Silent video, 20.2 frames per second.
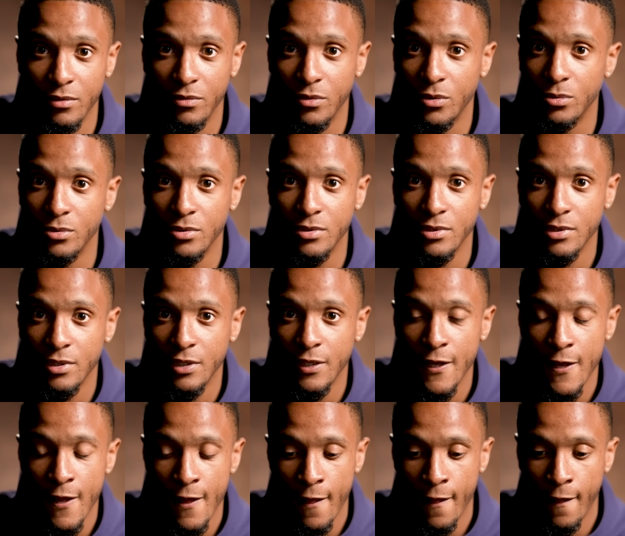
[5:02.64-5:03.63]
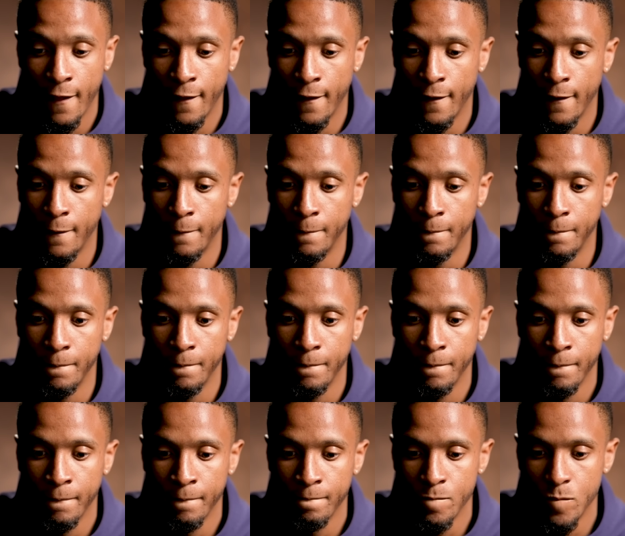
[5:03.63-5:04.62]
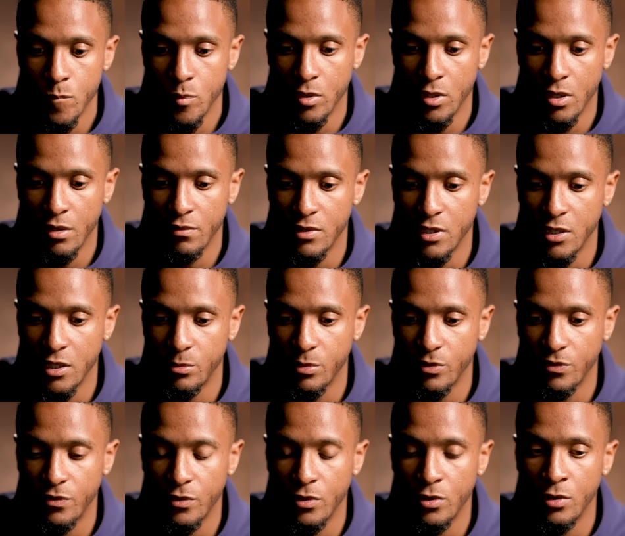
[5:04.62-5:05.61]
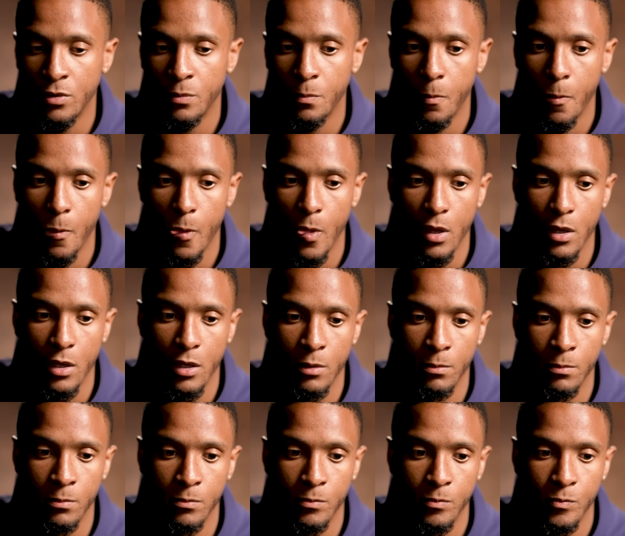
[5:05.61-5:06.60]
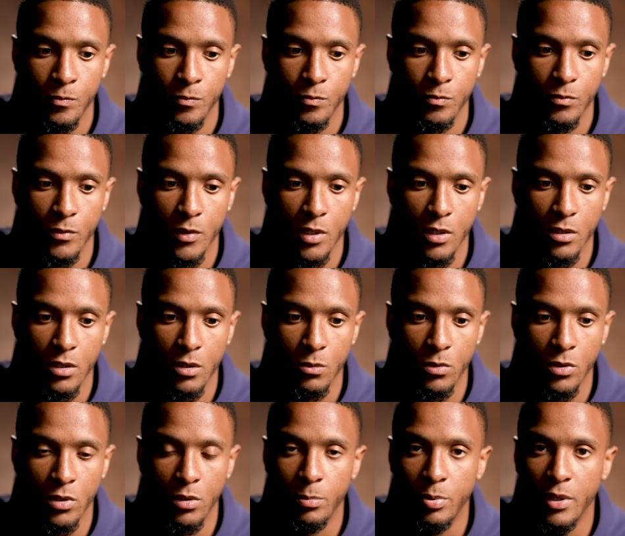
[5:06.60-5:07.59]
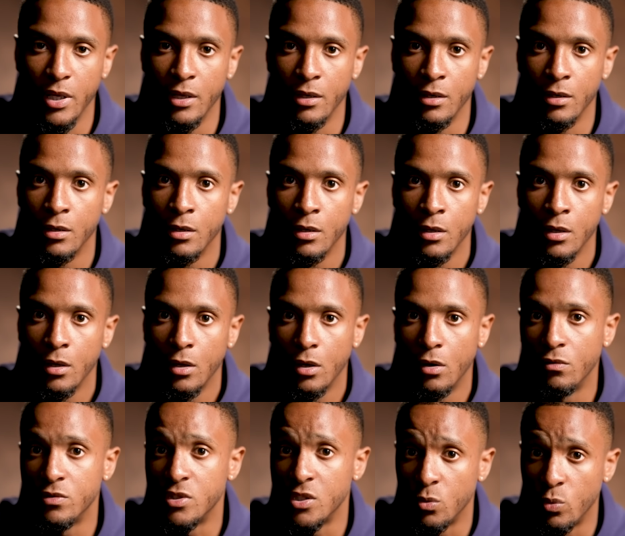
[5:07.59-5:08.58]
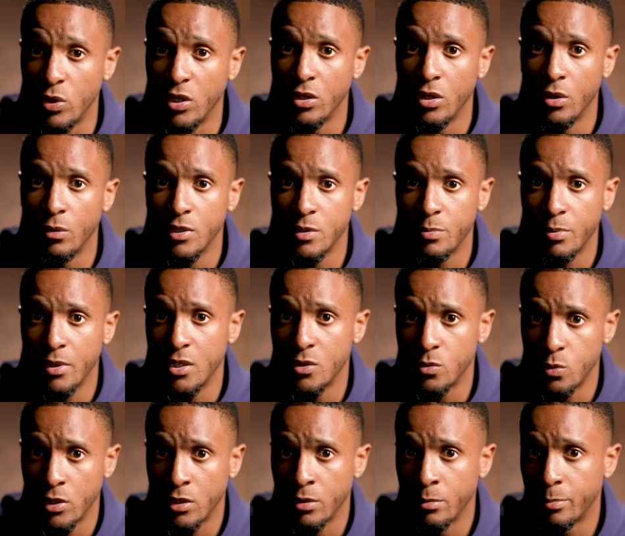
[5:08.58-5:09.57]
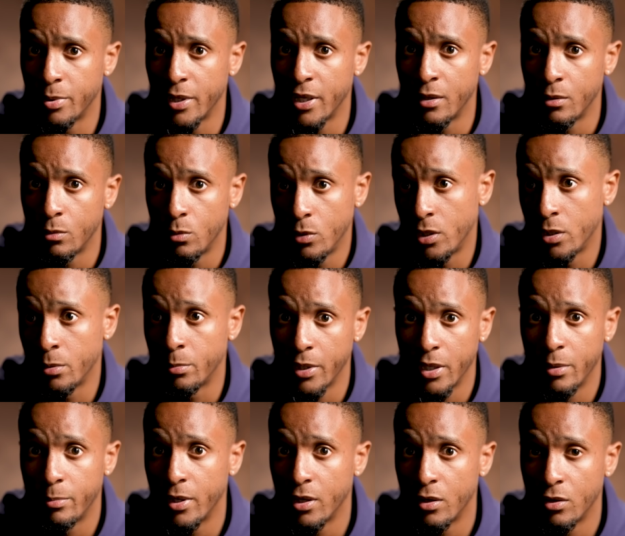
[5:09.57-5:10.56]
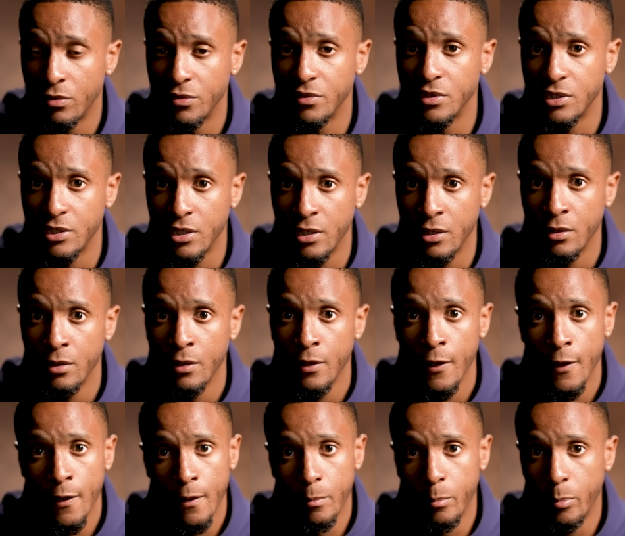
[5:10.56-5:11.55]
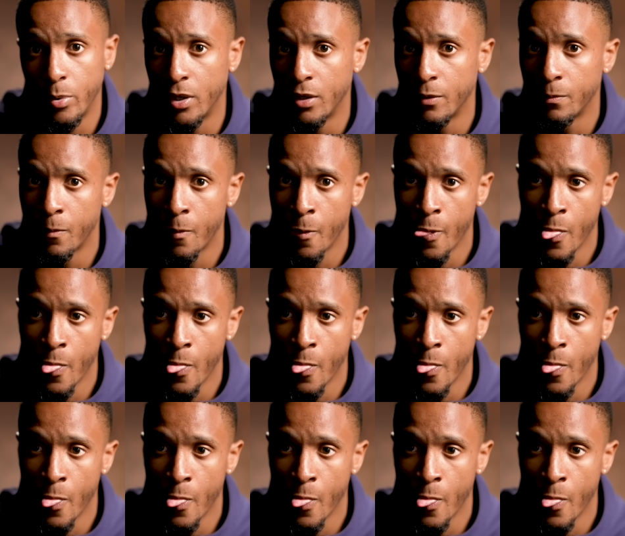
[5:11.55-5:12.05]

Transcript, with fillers: of course. Um, you know, I've said it before. Um, you know, we're not playing. Obviously, we know as players we can play. We can play better, obviously, but